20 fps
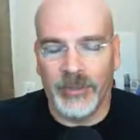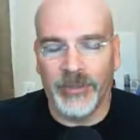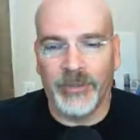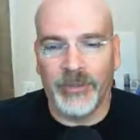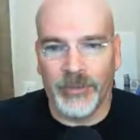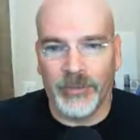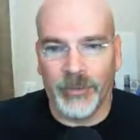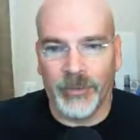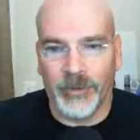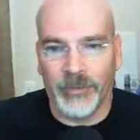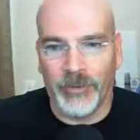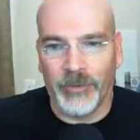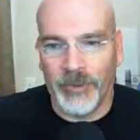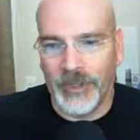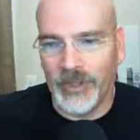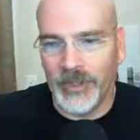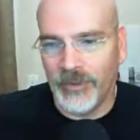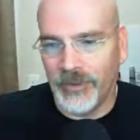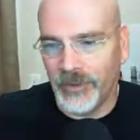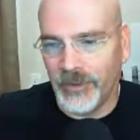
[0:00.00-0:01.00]
This was
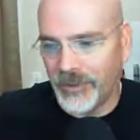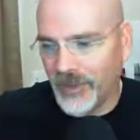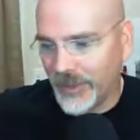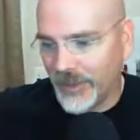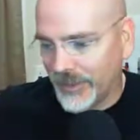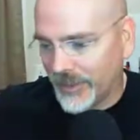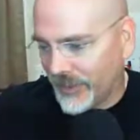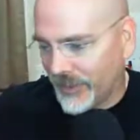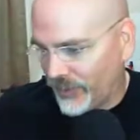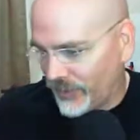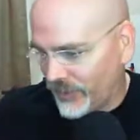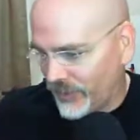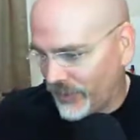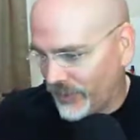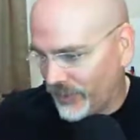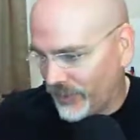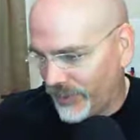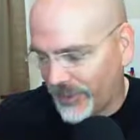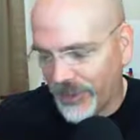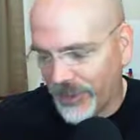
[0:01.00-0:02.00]
related to technology
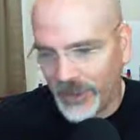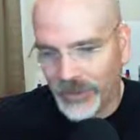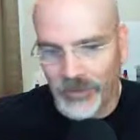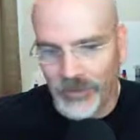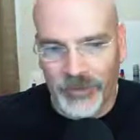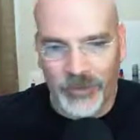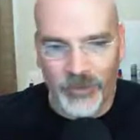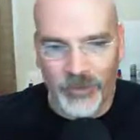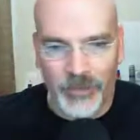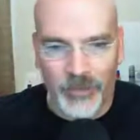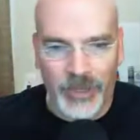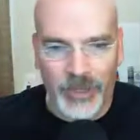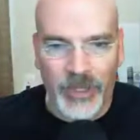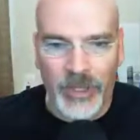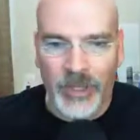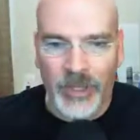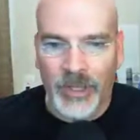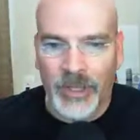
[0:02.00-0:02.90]
because of the conferences, but